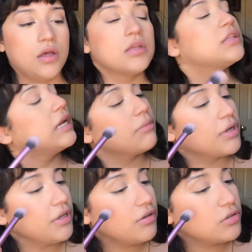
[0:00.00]
Then I'm
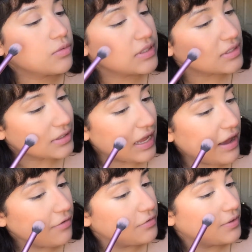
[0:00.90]
going to use what's
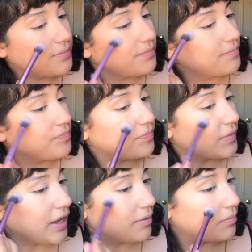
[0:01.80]
left
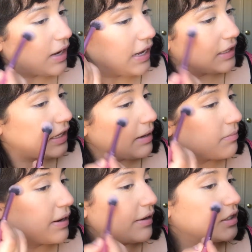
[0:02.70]
and highlight
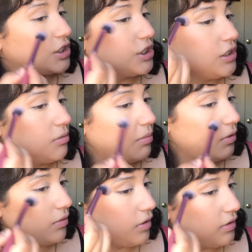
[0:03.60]
my
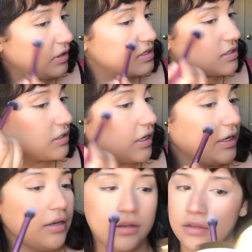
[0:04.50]
cheekbone on this
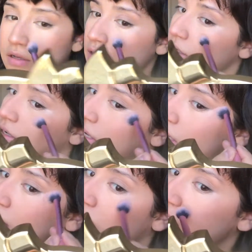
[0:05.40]
side
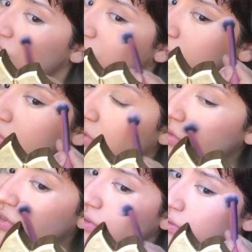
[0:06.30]
and this cheekbone
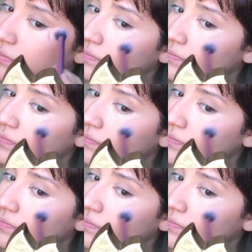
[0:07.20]
too.